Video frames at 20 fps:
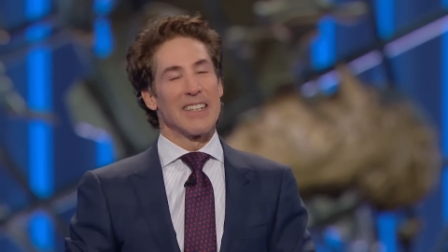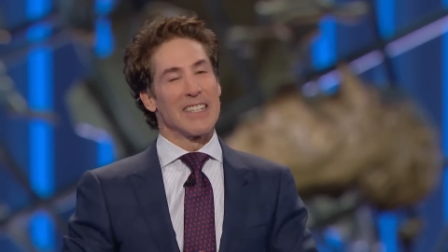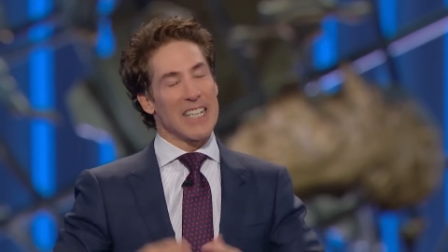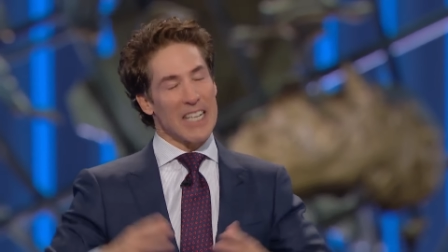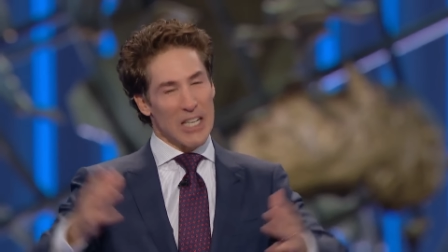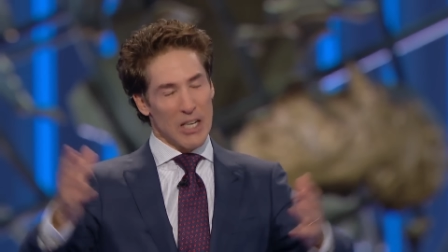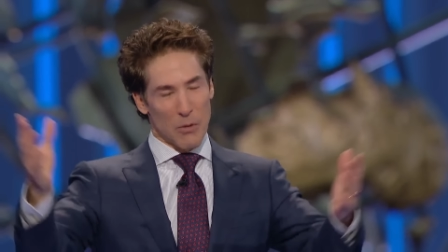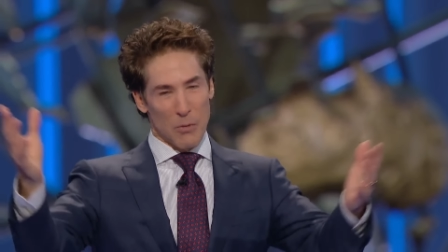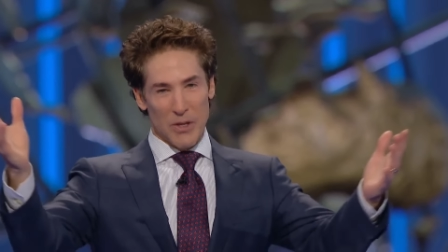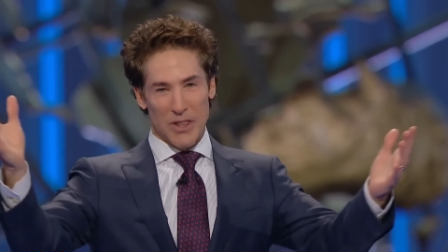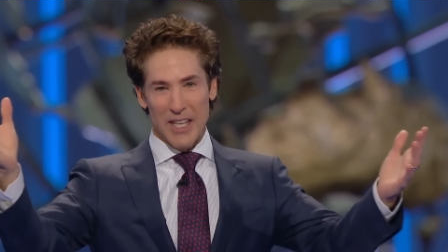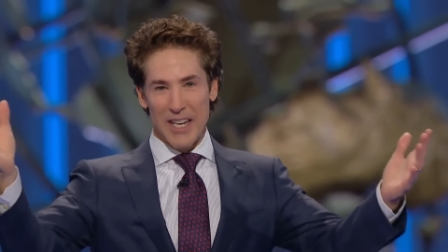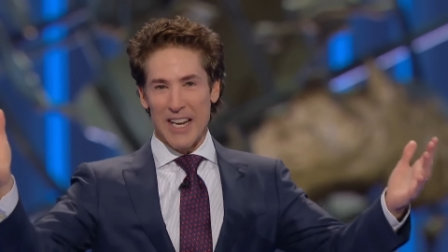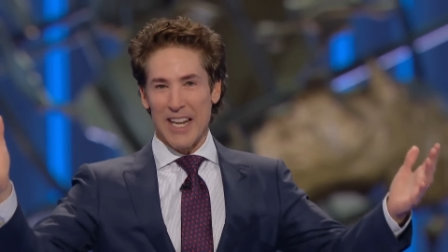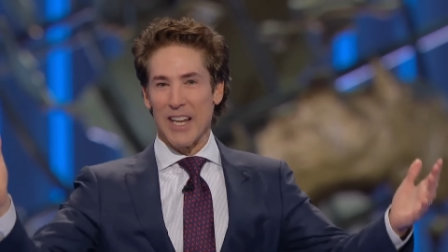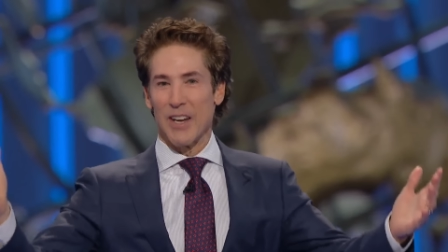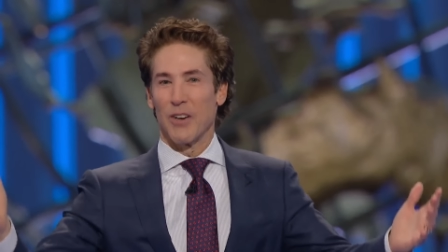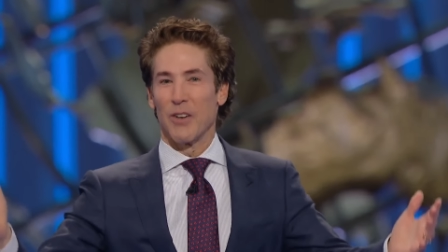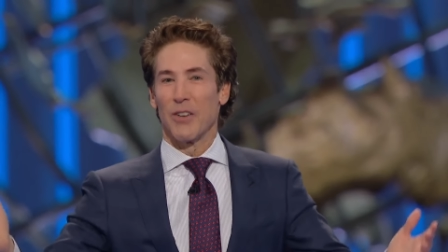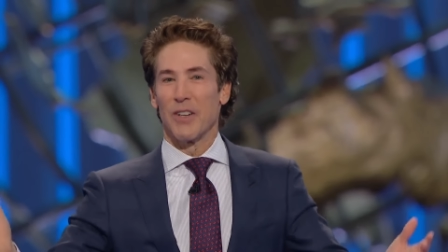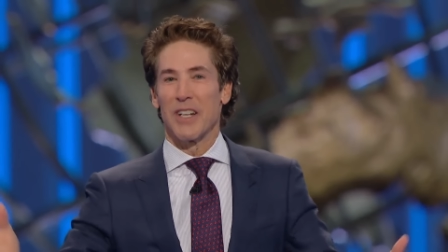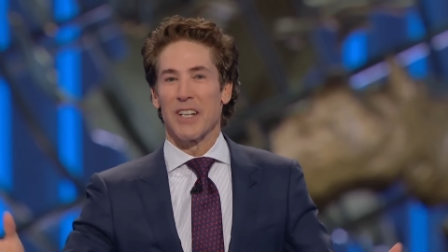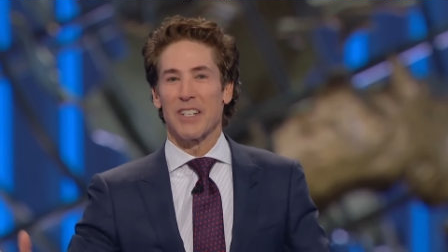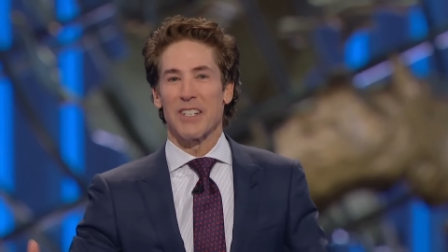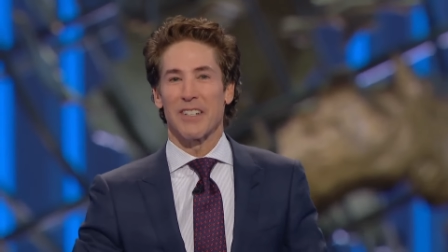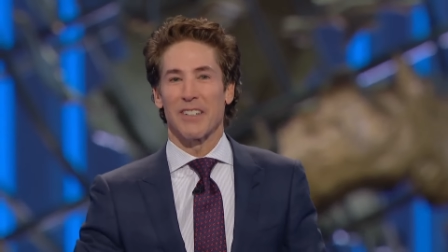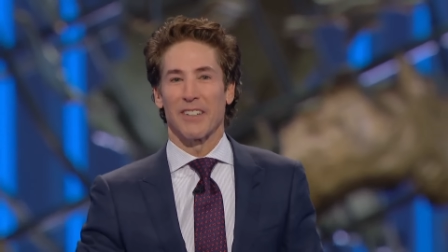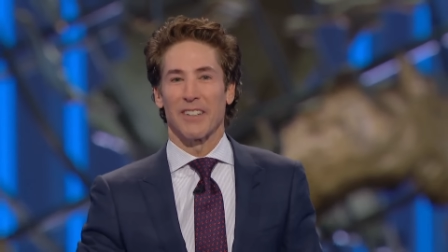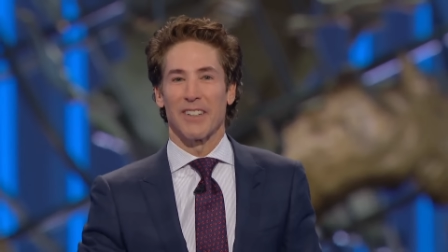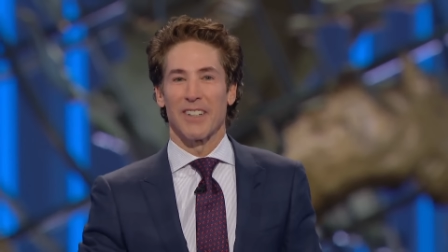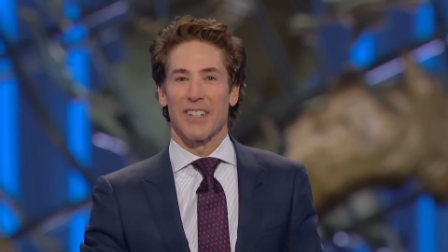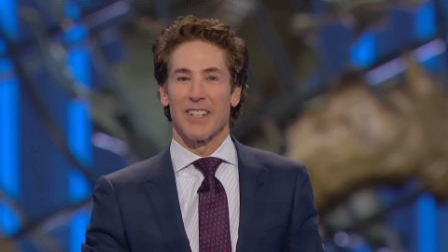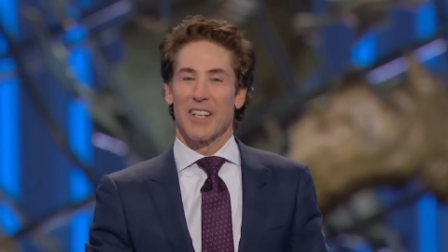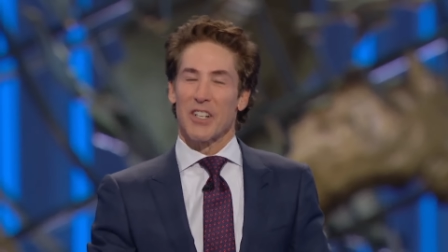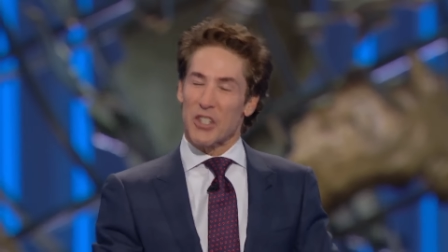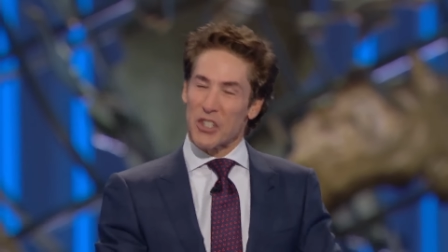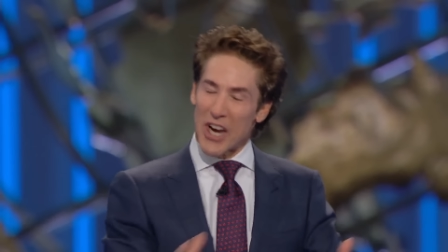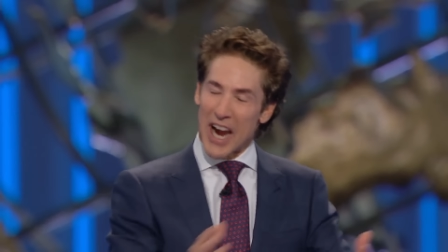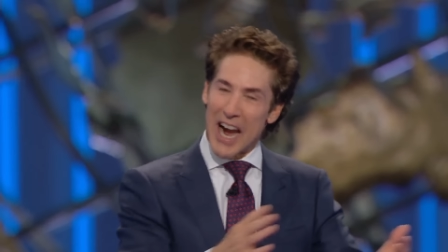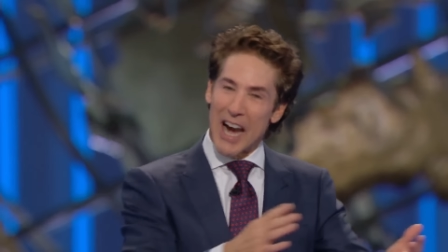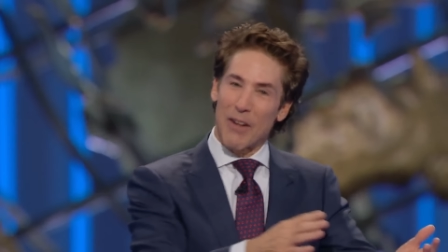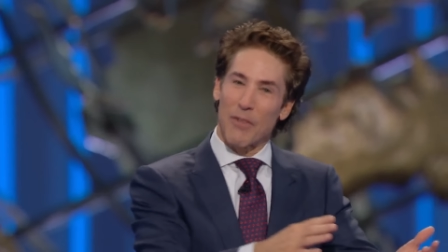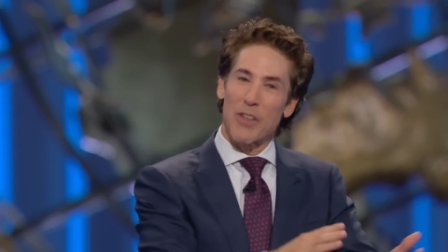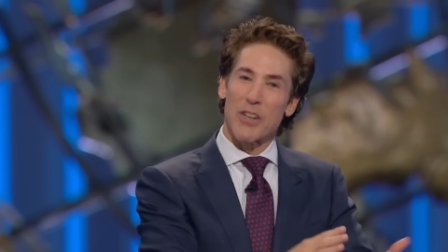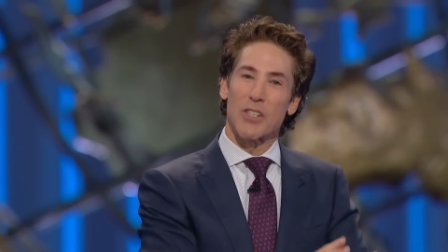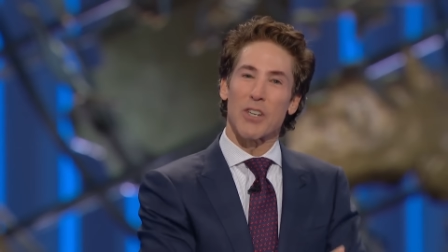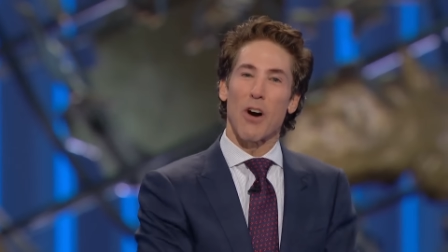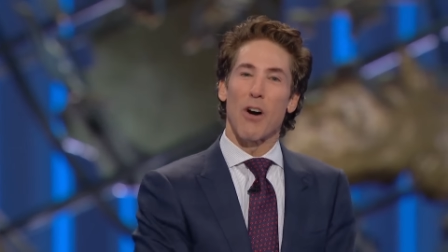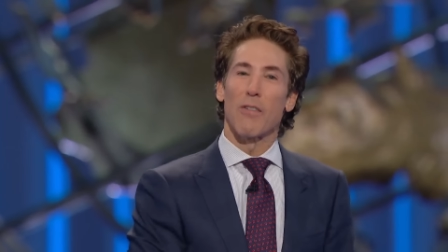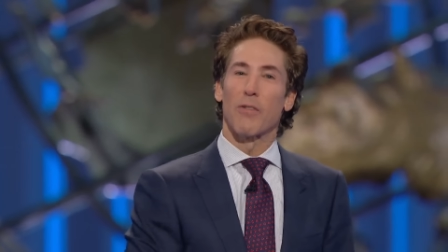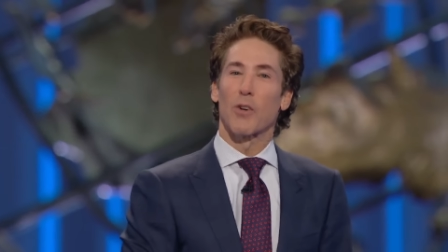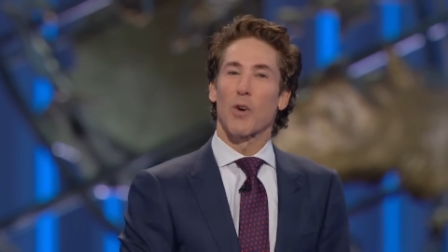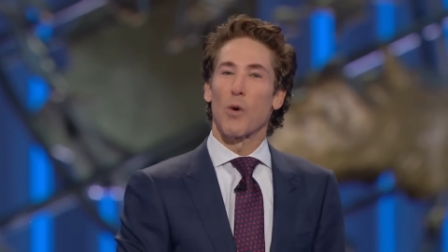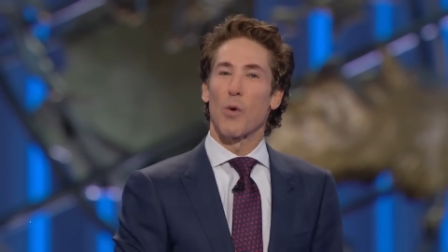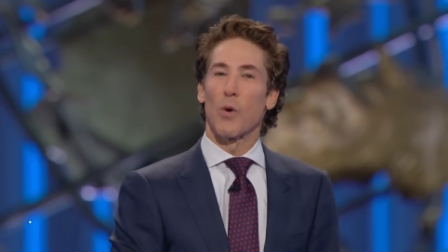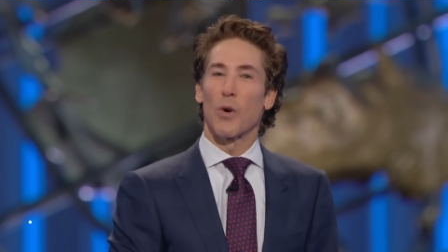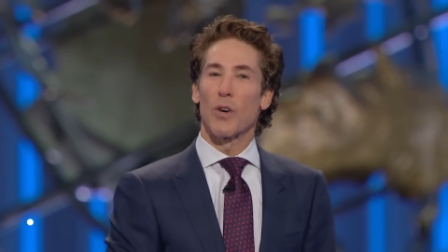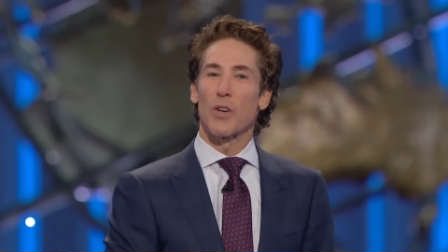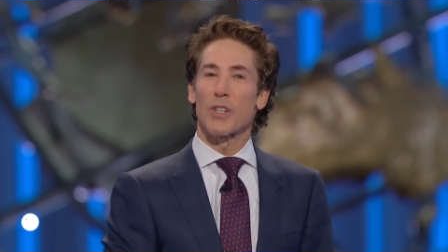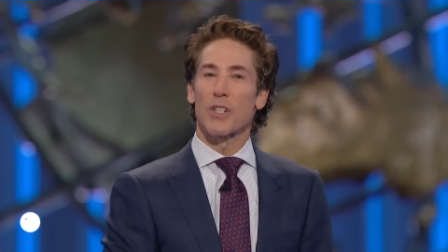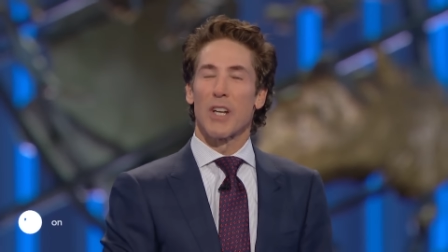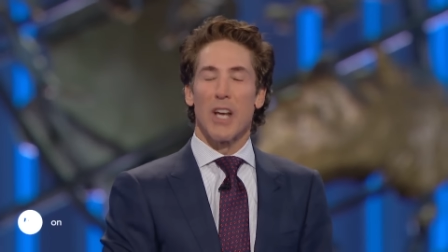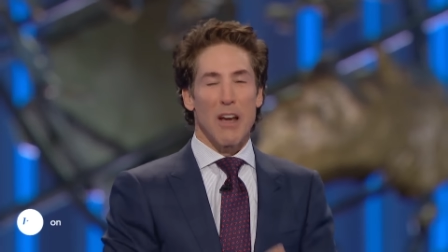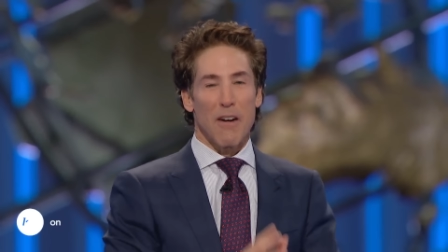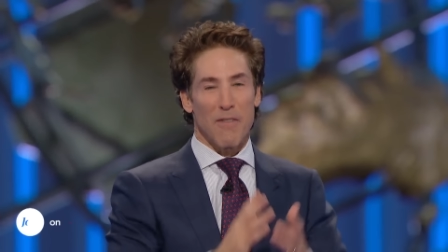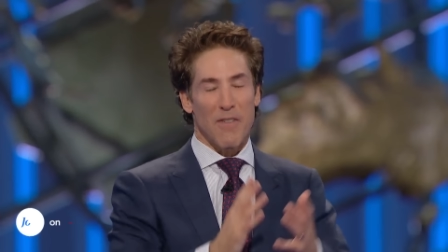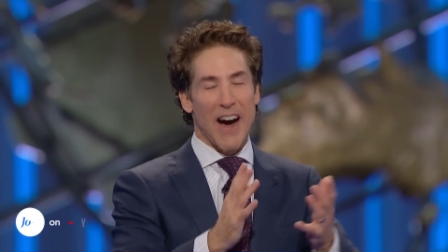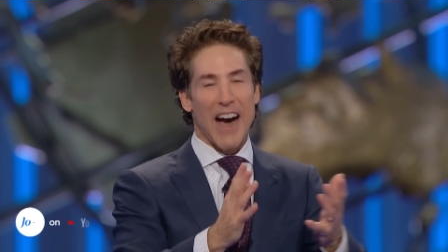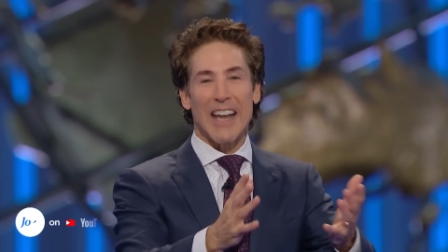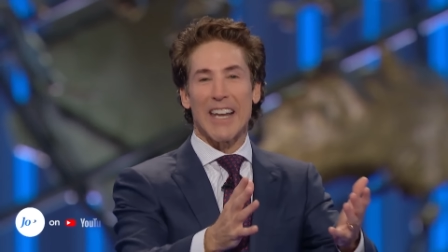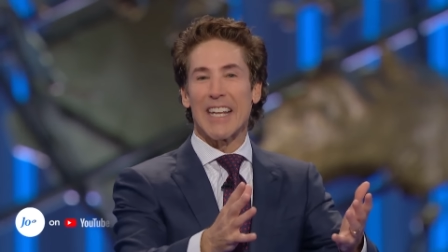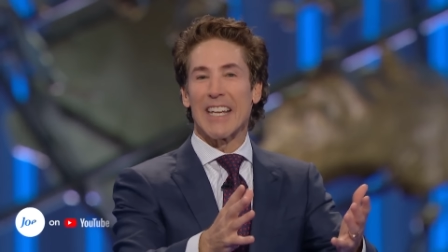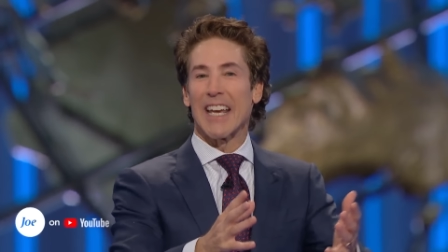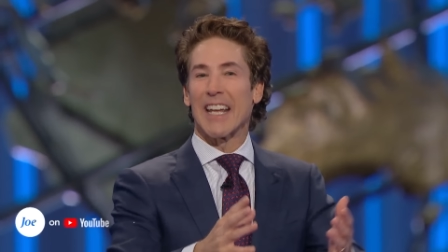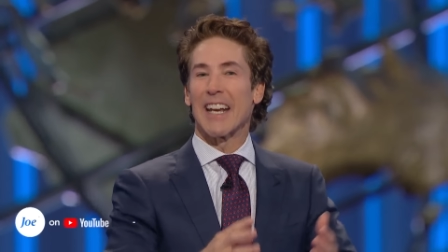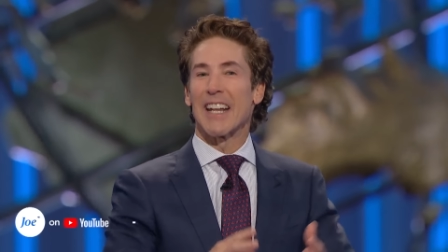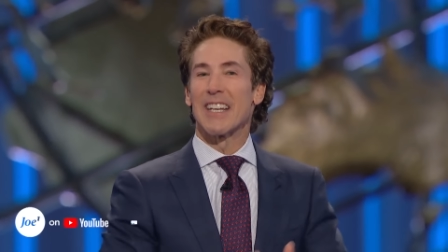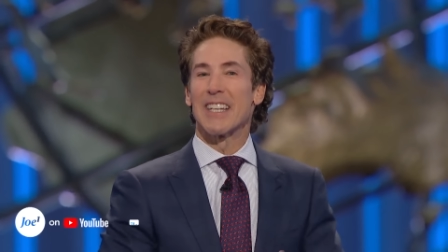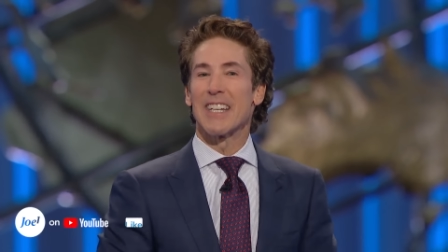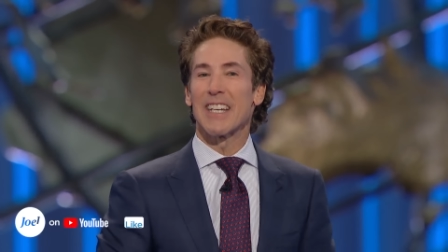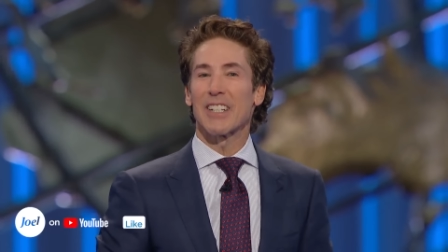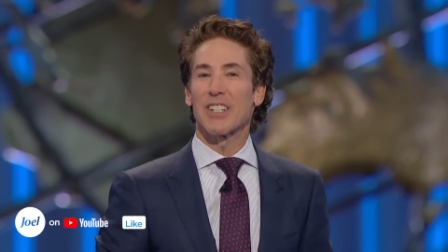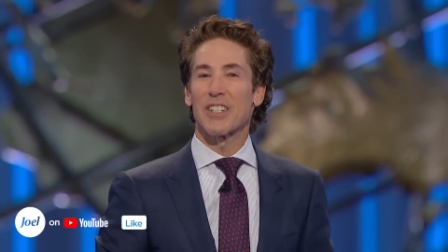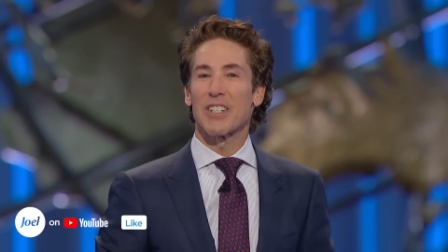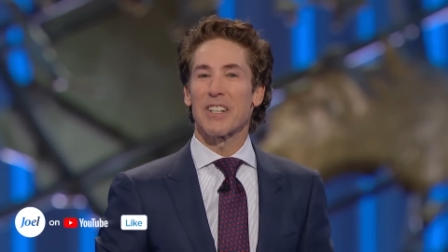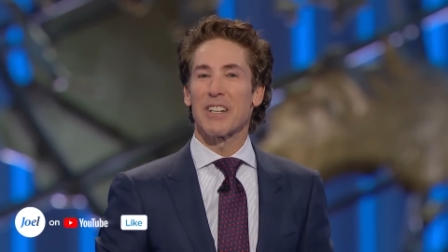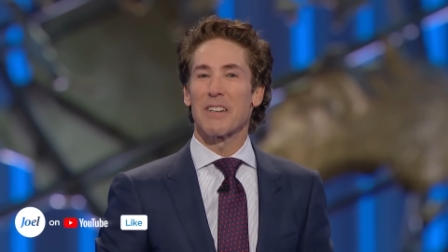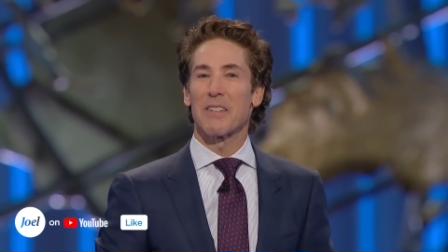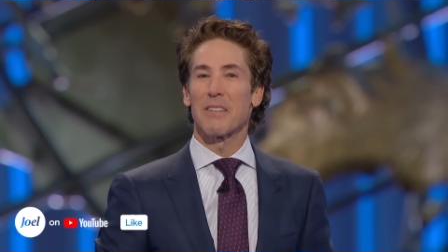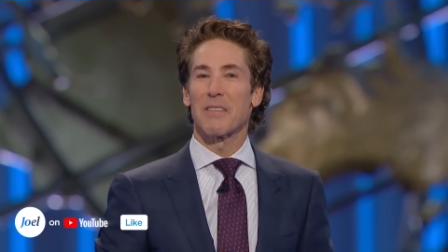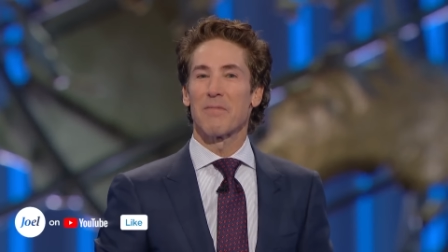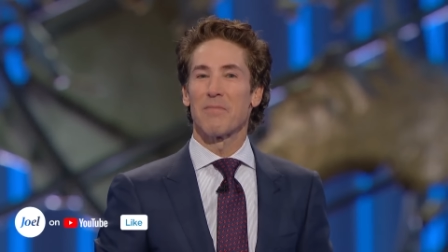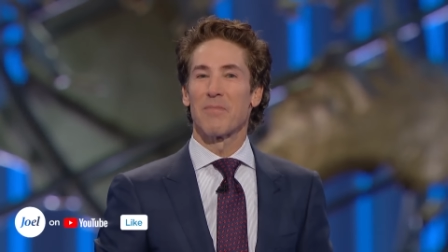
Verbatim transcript: dealing with an illness, or child that's off course, fighting an addiction.